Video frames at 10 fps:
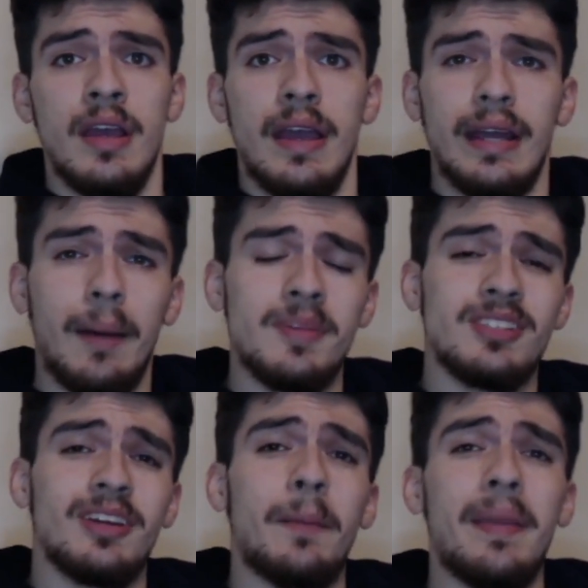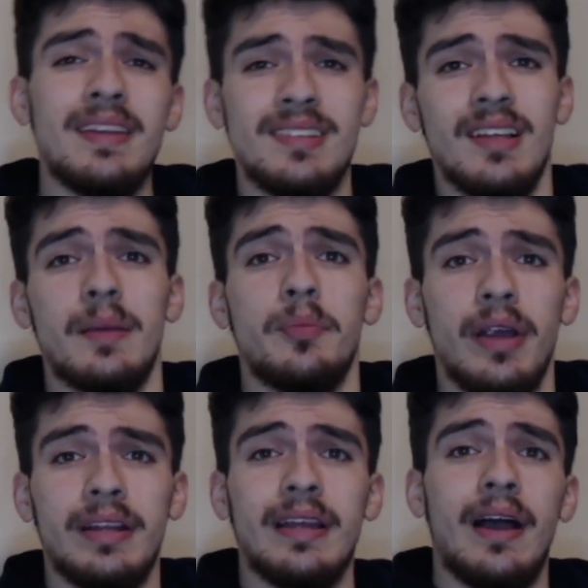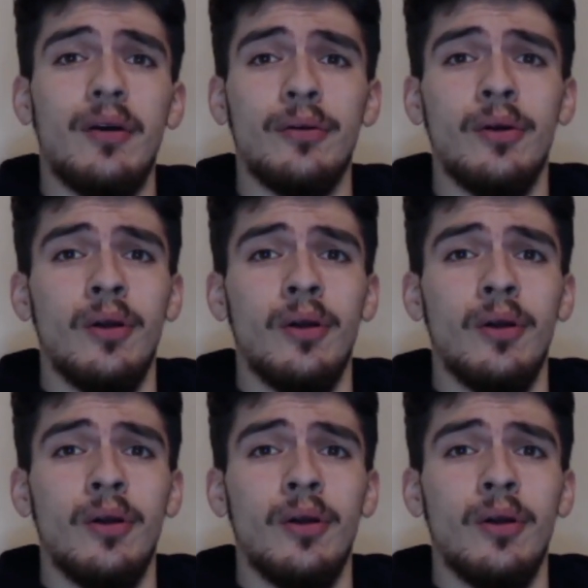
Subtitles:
and I'm just going to basically break down